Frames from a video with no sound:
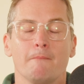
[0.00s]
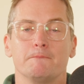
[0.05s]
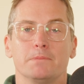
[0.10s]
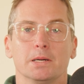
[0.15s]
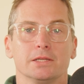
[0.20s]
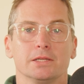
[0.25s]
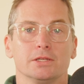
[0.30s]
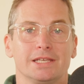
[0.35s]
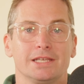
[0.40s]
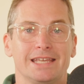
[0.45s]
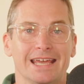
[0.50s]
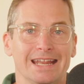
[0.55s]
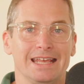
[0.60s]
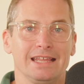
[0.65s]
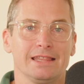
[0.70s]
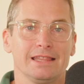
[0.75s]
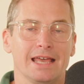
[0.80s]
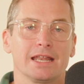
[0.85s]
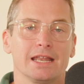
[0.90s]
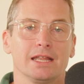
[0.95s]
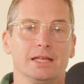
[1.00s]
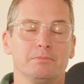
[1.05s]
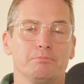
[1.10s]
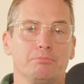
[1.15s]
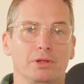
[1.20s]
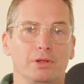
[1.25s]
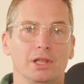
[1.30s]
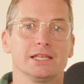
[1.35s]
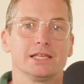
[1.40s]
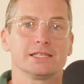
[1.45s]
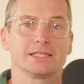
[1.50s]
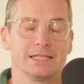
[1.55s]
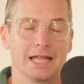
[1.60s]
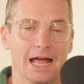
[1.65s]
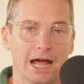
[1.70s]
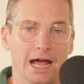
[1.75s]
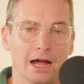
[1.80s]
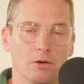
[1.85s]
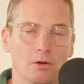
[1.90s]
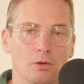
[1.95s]
But getting that in place
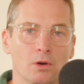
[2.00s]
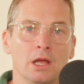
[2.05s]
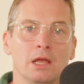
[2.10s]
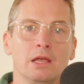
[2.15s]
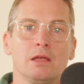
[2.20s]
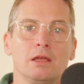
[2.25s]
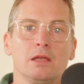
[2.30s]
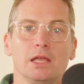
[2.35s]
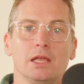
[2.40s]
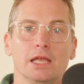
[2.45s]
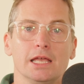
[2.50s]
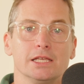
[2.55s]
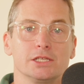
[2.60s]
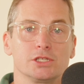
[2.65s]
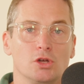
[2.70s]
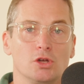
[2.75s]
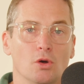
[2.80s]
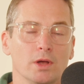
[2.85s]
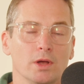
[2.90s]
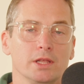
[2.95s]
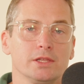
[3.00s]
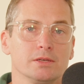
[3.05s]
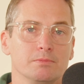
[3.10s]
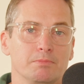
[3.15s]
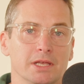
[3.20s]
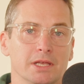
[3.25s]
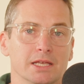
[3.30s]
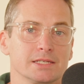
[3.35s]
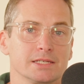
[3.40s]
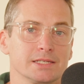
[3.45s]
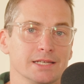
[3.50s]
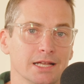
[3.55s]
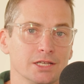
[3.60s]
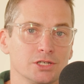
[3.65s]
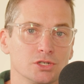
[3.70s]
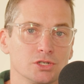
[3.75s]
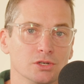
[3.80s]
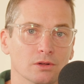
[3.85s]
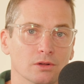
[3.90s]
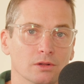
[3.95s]
now is going to be
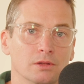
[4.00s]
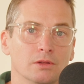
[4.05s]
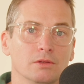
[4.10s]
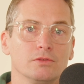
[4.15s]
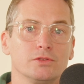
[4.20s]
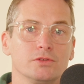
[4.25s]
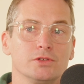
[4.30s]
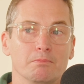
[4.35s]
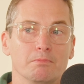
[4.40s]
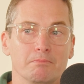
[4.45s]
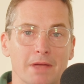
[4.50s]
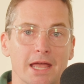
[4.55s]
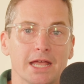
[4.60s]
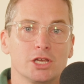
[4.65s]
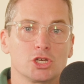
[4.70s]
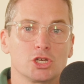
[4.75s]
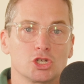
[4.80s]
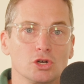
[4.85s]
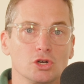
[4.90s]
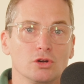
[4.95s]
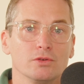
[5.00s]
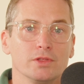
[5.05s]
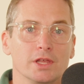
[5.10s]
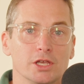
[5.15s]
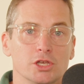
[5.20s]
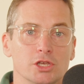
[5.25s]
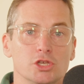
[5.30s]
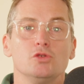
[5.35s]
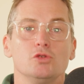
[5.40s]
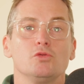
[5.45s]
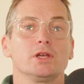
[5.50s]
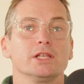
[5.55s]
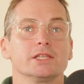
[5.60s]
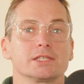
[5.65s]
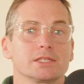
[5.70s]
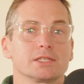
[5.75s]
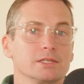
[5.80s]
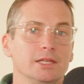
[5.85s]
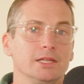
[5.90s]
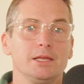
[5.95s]
essential to make sure that you can
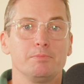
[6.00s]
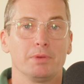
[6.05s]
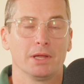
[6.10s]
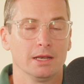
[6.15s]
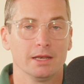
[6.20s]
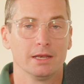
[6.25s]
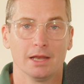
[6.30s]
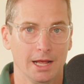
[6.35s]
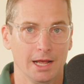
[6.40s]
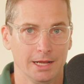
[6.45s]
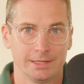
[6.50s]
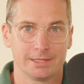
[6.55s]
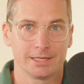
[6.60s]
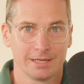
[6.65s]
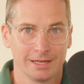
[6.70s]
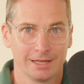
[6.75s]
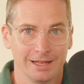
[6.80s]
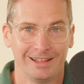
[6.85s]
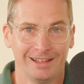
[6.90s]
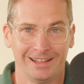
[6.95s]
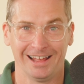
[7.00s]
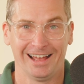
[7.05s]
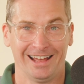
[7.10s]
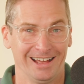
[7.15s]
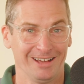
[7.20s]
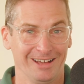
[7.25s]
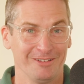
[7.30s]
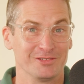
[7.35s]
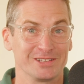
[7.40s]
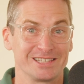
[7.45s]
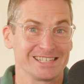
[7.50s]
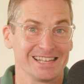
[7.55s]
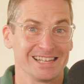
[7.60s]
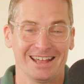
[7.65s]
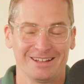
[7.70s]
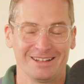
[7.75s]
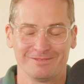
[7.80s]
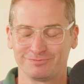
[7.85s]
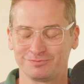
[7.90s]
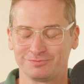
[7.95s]
sleep at night, I would say.